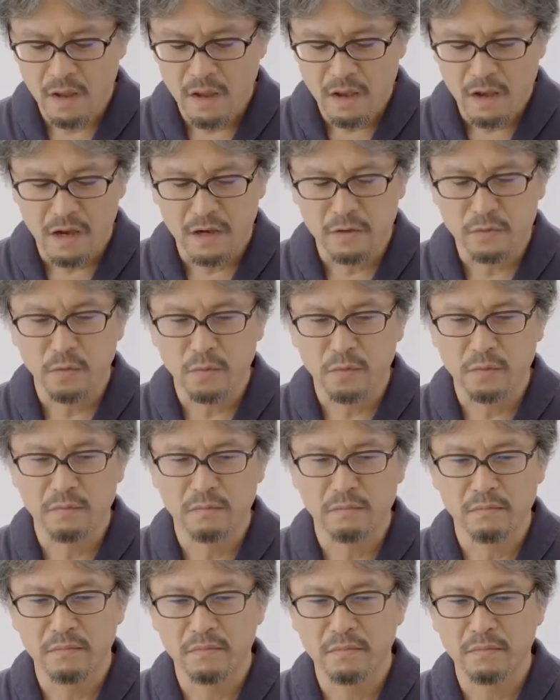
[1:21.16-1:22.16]

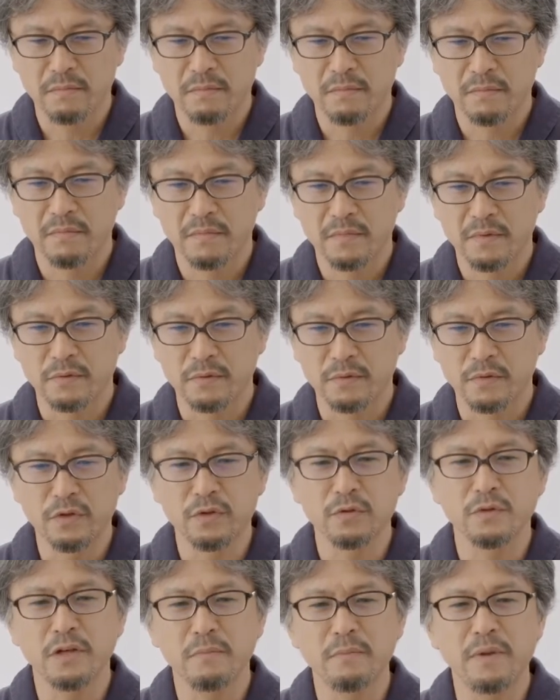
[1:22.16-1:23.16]

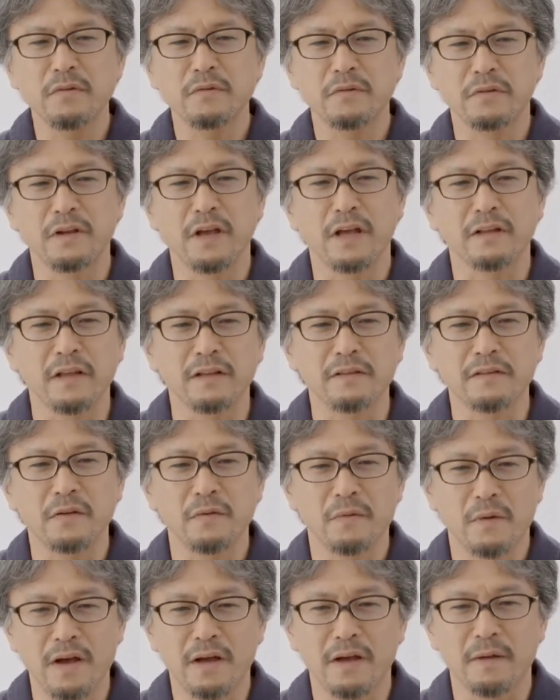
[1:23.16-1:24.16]
When we started
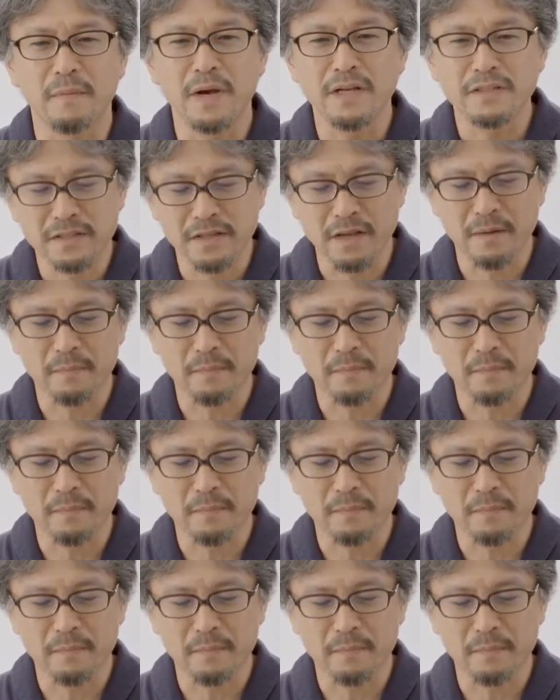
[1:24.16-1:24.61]
working on this